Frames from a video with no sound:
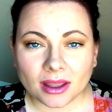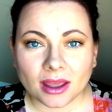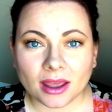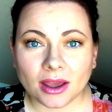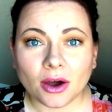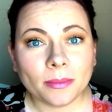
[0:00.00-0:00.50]

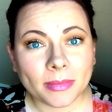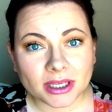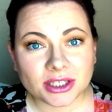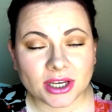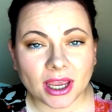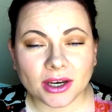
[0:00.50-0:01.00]
uh, on my
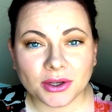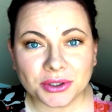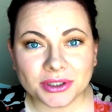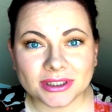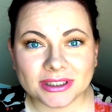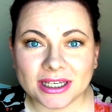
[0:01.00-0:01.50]

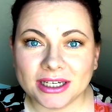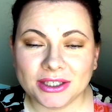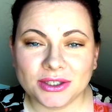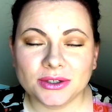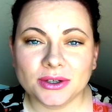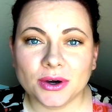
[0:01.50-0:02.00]
channel letting
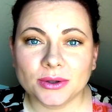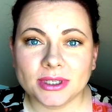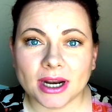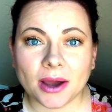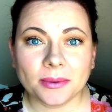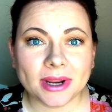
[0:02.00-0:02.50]
you know
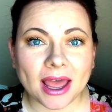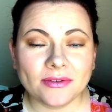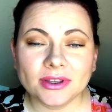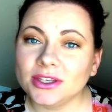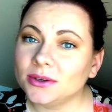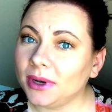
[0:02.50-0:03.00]
that I would
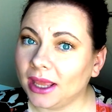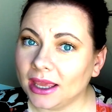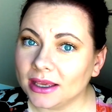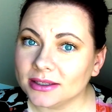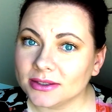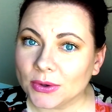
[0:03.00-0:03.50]
have a
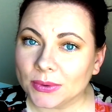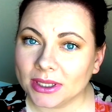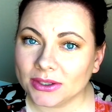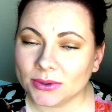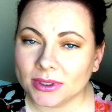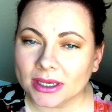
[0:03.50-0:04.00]
Q&A so
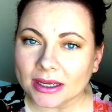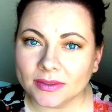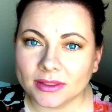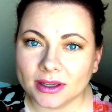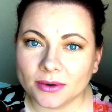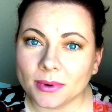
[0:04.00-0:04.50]
that you
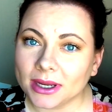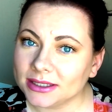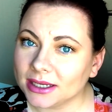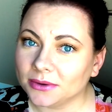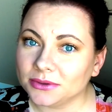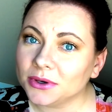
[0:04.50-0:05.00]
can uh, write
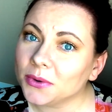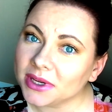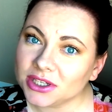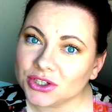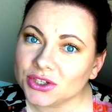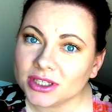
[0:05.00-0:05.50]
down your
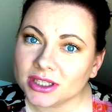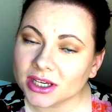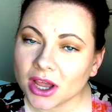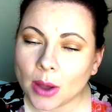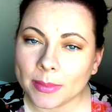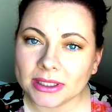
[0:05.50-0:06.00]
questions in the
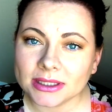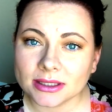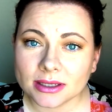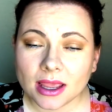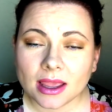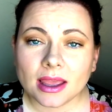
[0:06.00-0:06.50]

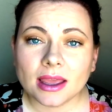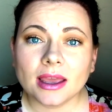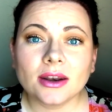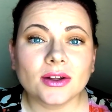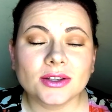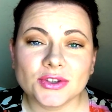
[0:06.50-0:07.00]
comments
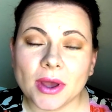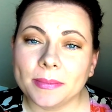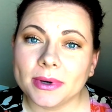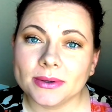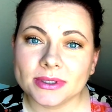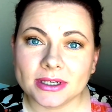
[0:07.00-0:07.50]
and also I
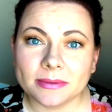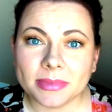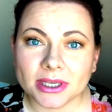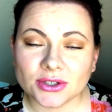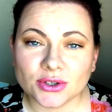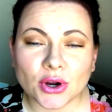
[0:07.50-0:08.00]
posted a
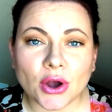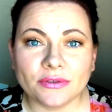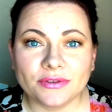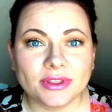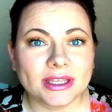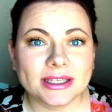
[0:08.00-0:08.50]
picture
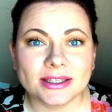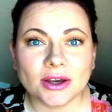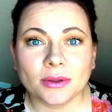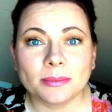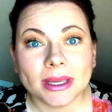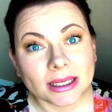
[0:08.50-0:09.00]
of this
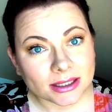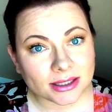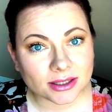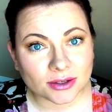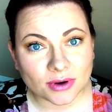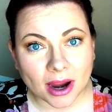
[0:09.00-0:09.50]
on my
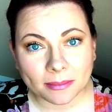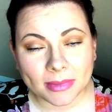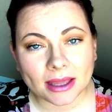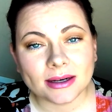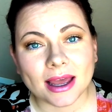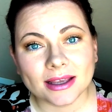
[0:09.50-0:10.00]
Instagram
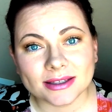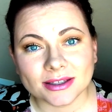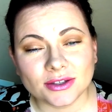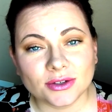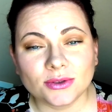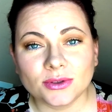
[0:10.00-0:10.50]
and
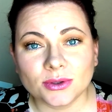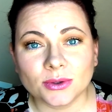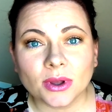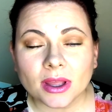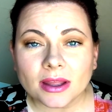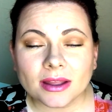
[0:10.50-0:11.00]
asked you
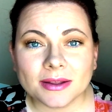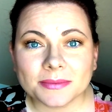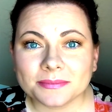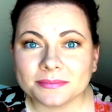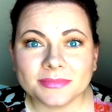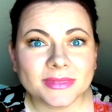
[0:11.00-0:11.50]
to
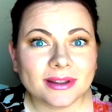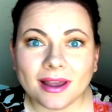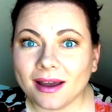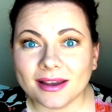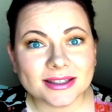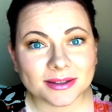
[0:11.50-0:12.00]

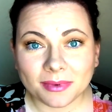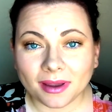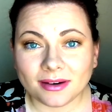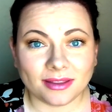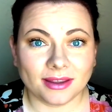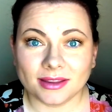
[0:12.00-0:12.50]
ask me
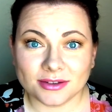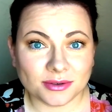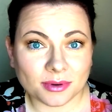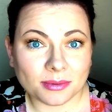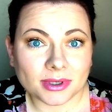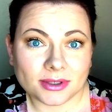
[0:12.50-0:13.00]
anything that you
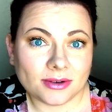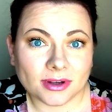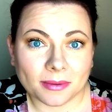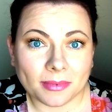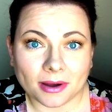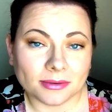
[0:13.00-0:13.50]
were
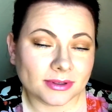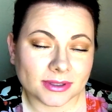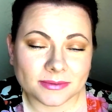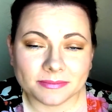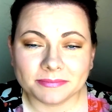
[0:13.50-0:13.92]
wondering about